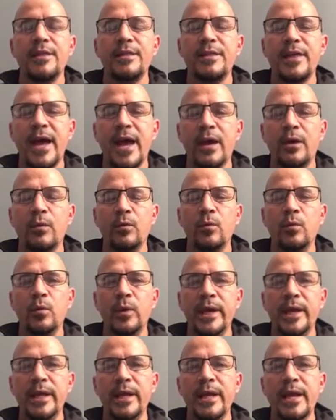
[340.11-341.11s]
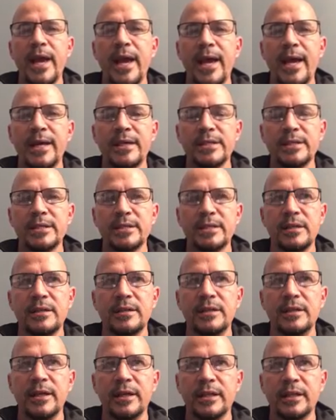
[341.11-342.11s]
that we as
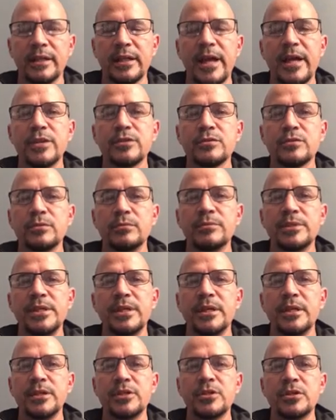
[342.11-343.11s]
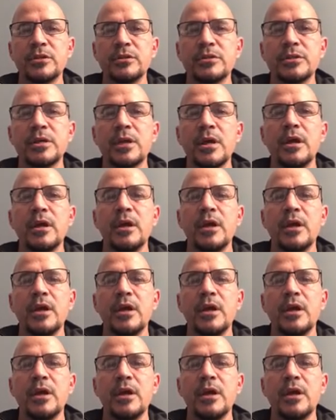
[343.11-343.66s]
the classroom teachers